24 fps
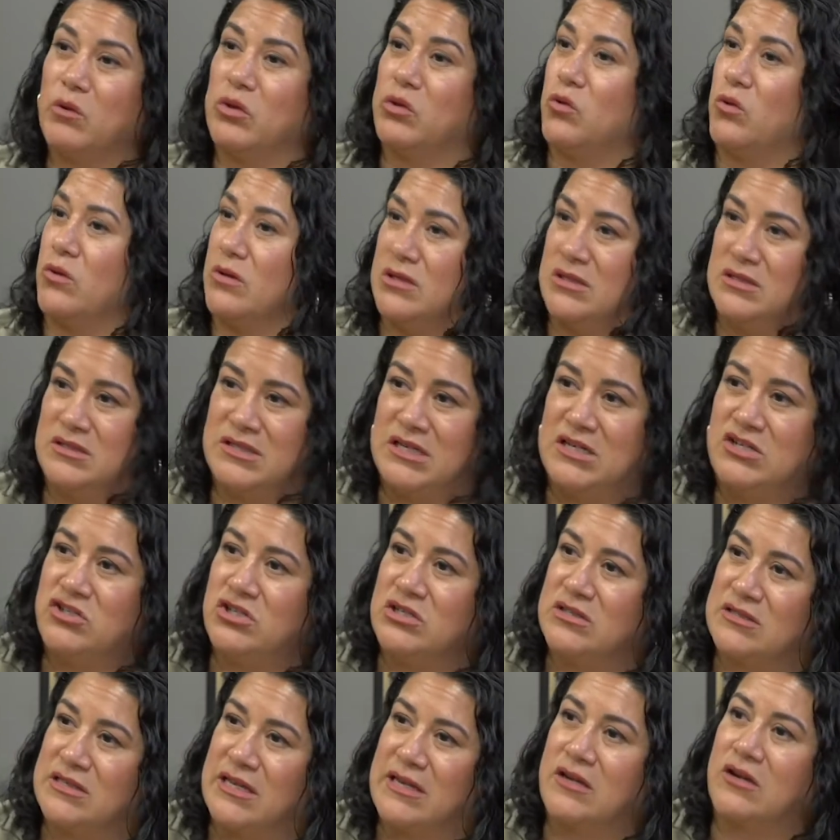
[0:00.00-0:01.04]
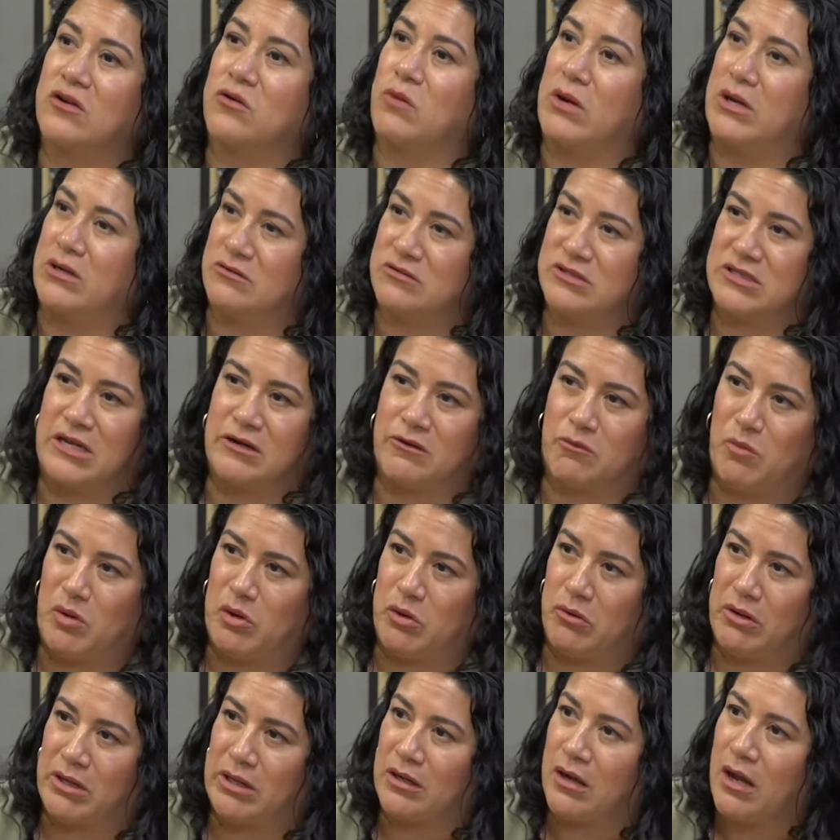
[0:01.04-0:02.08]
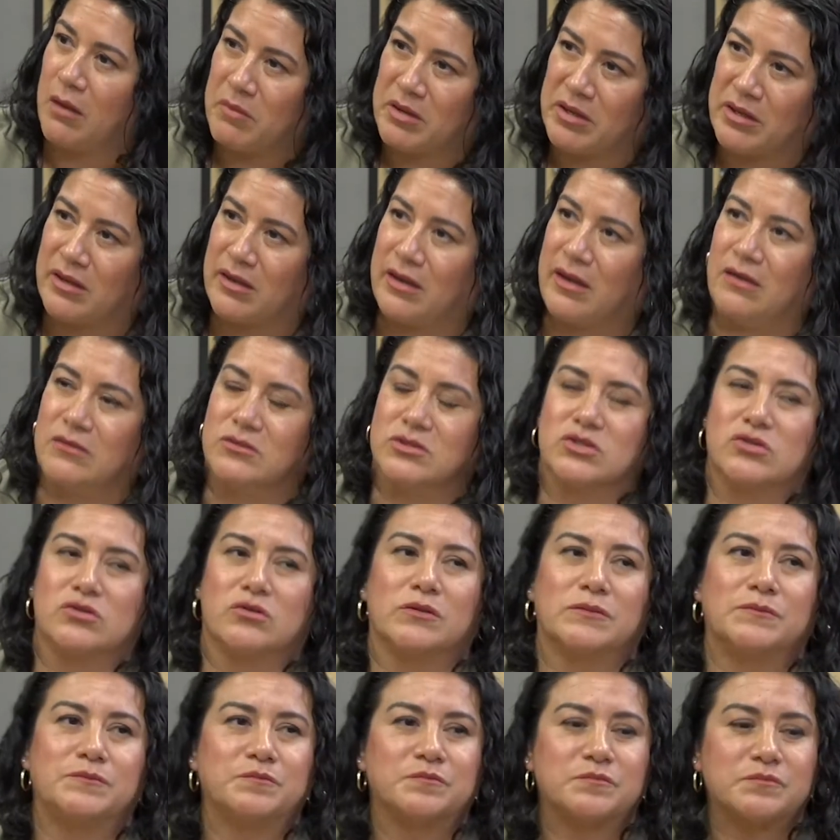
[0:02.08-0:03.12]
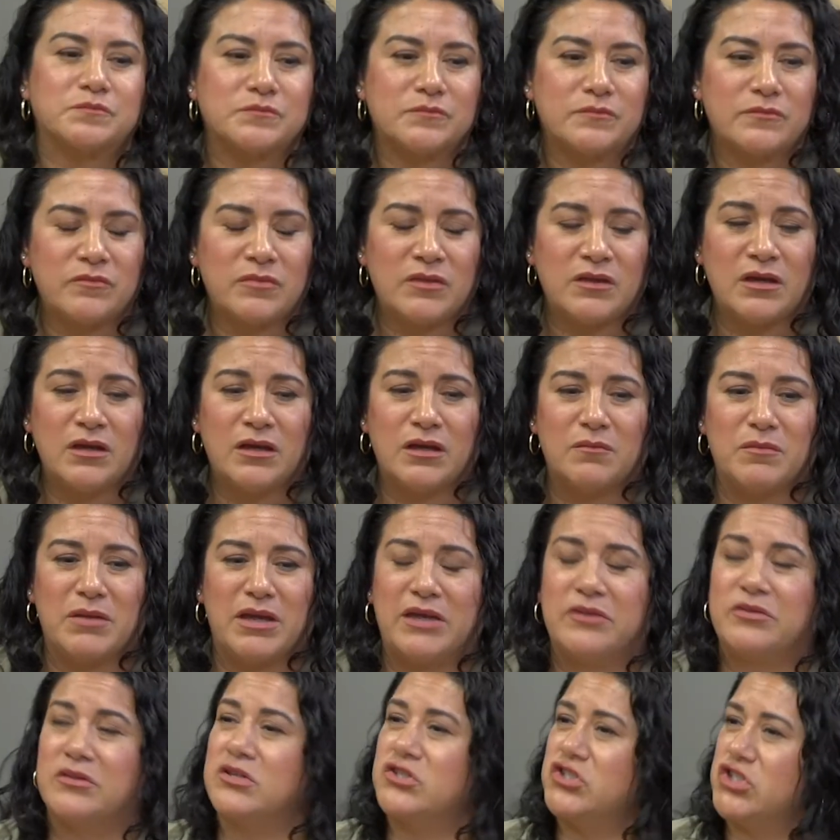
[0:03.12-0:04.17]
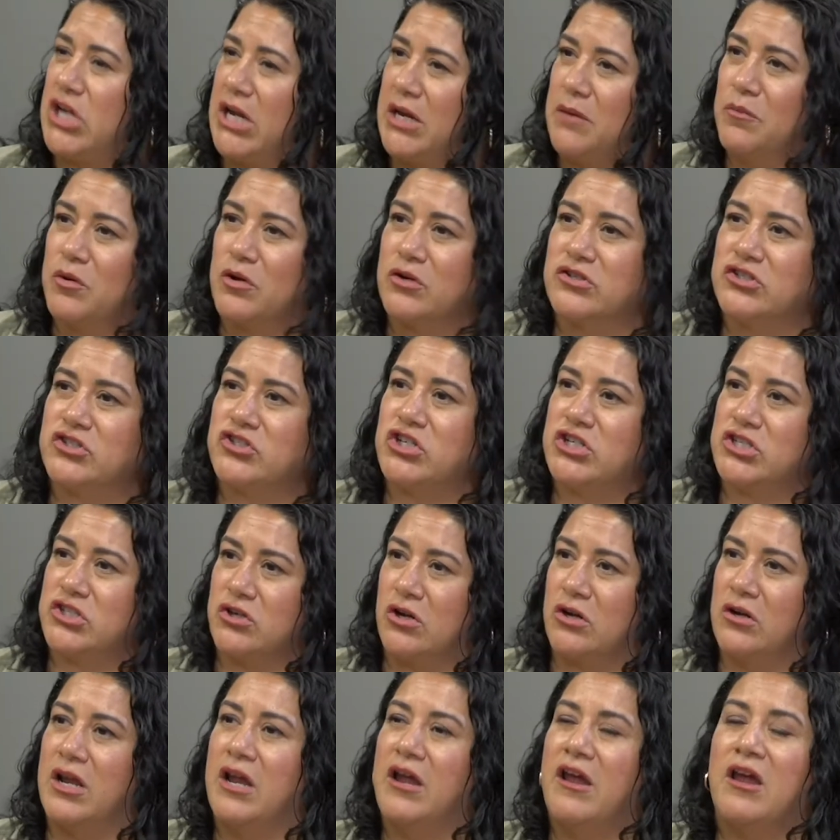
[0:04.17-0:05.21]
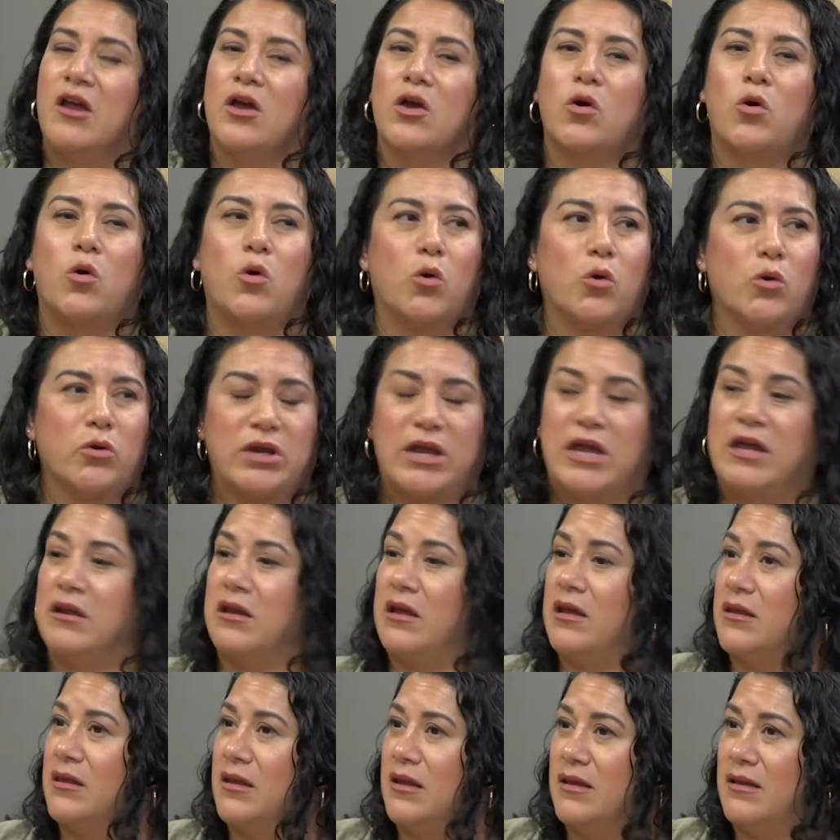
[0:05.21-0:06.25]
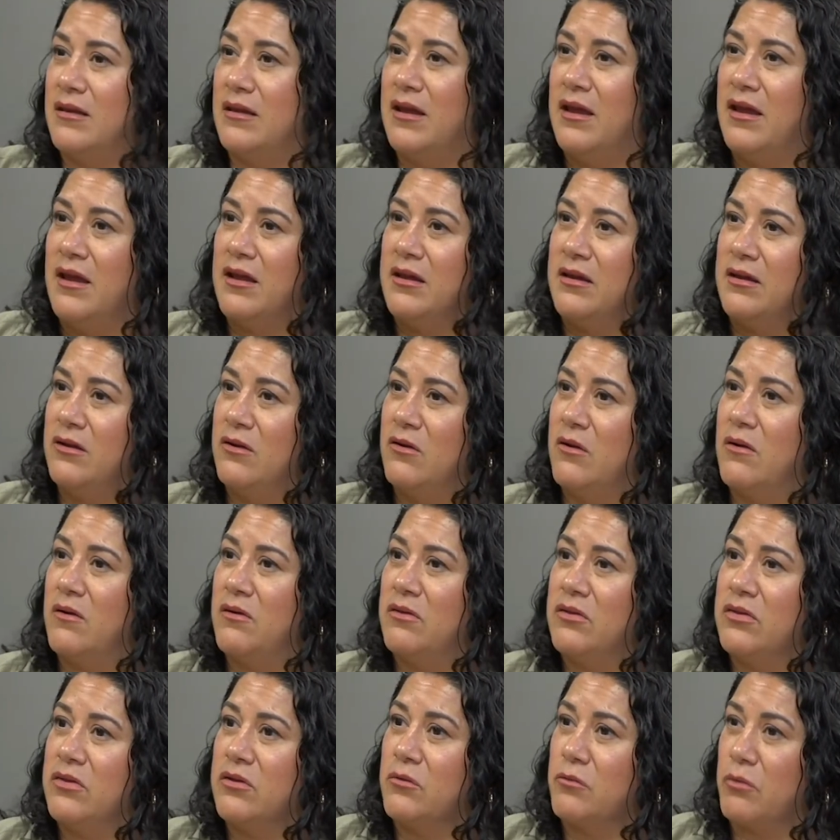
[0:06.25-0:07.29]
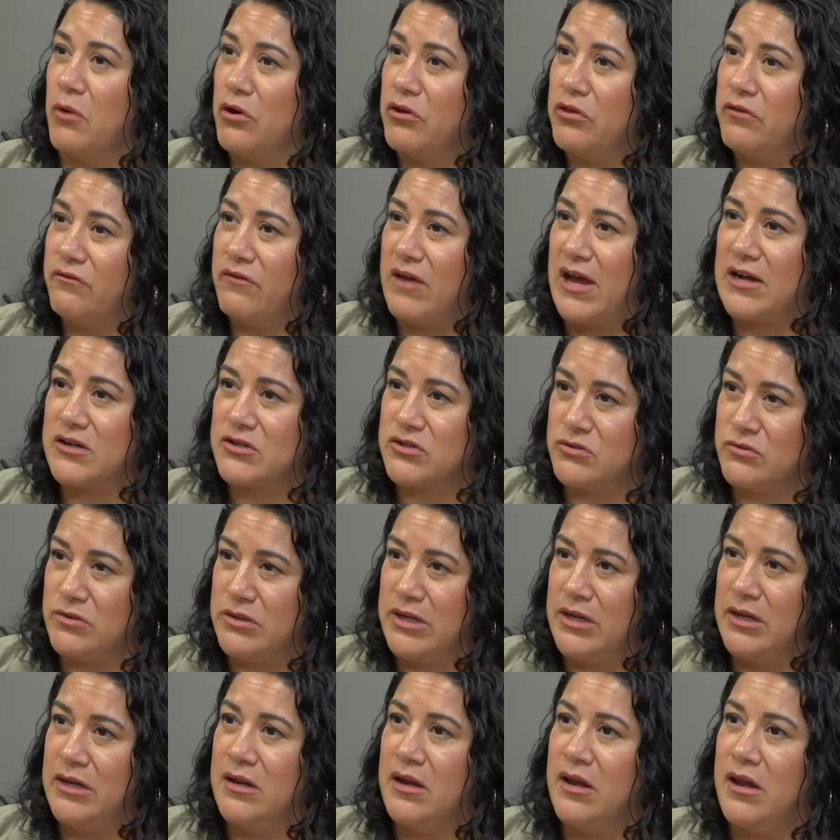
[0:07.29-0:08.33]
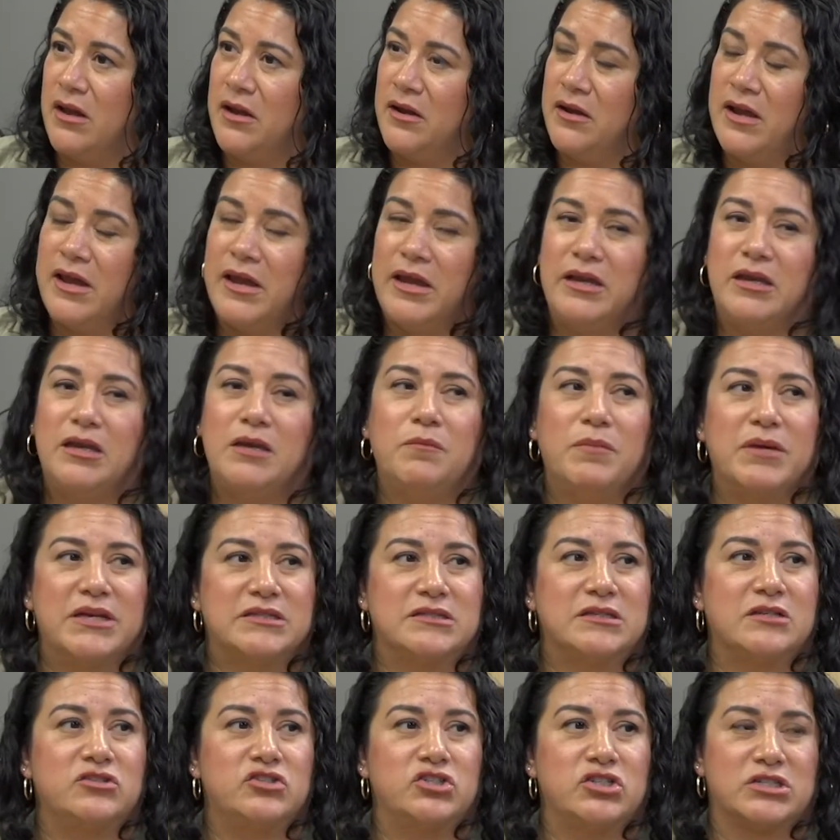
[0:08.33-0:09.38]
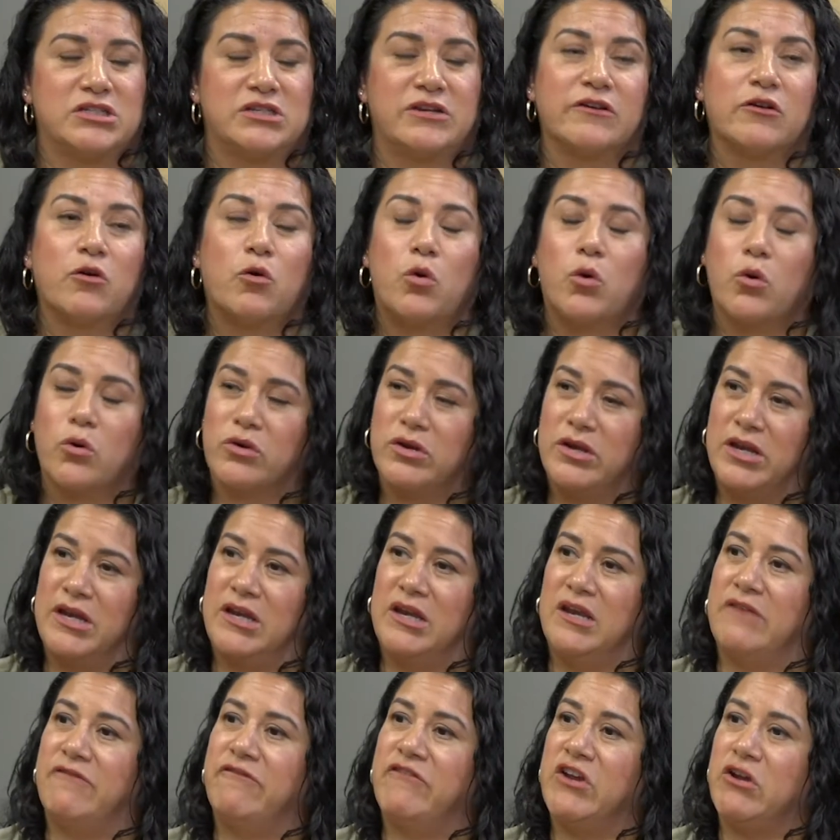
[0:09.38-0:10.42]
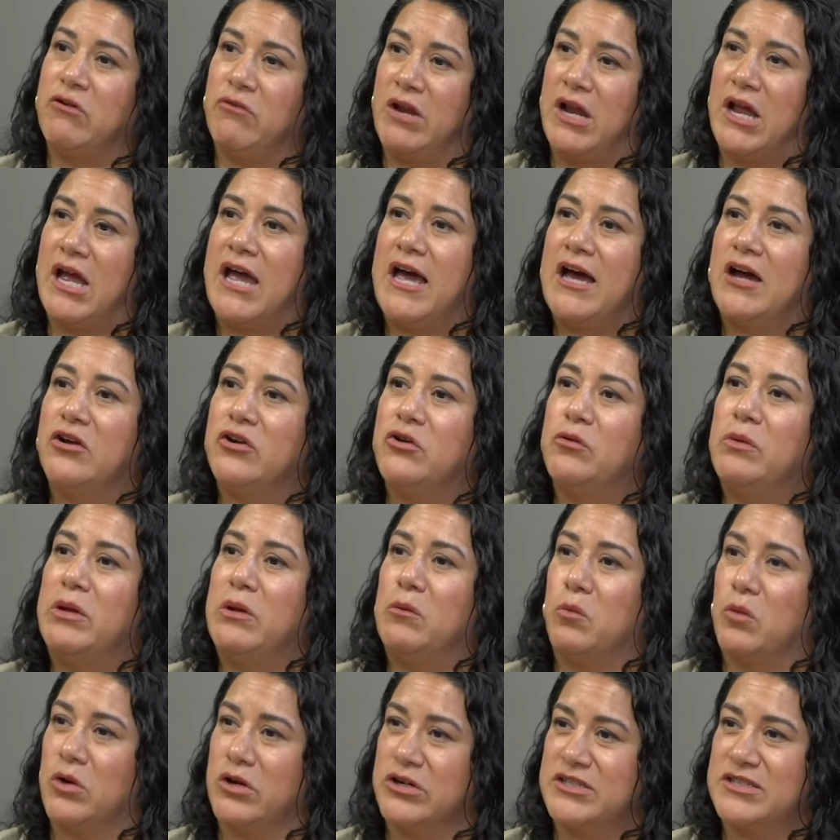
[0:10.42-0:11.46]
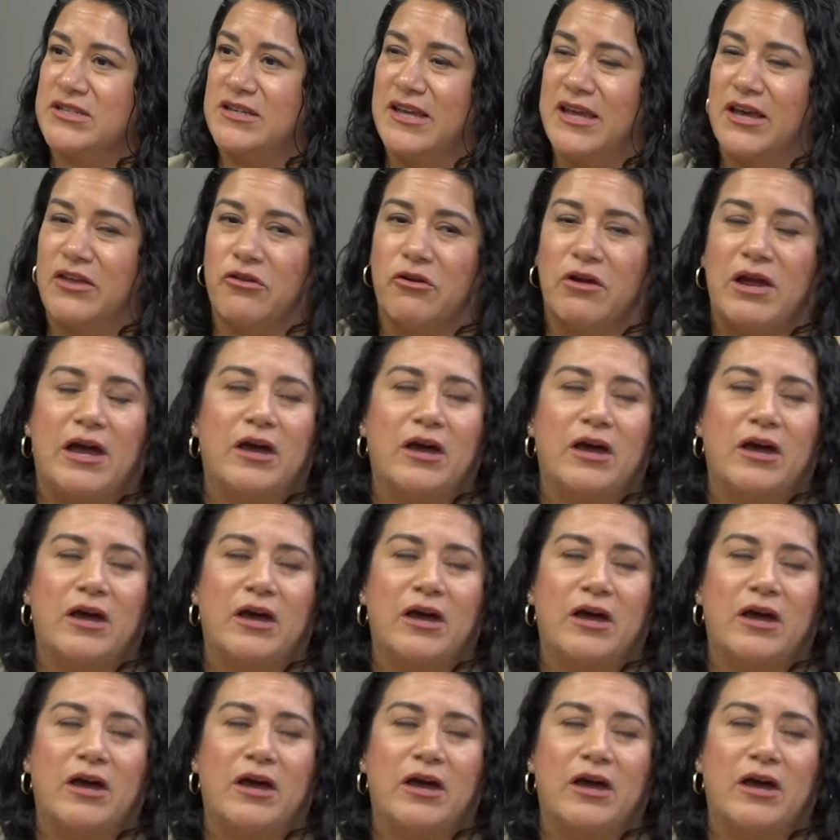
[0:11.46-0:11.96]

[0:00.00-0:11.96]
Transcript: with organizations like Greater Sacramento Economic Council um, and the chambers just on core and, and, and, you know, the Growth Factory and, mm-hmm. and Haney Biz, and just coordinating, figuring out how do we work together?